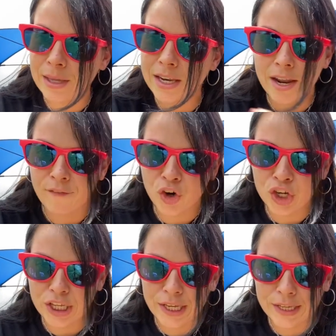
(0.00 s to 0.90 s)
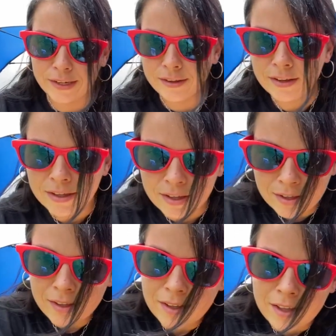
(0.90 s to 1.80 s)
He never did.
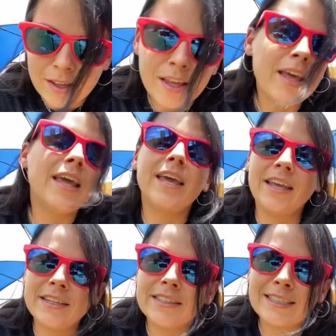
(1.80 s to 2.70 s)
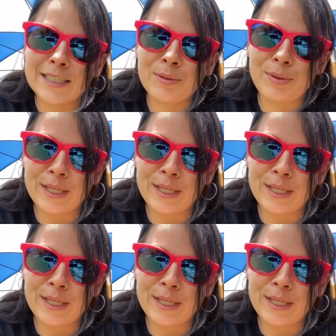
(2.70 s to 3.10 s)
He is sick, but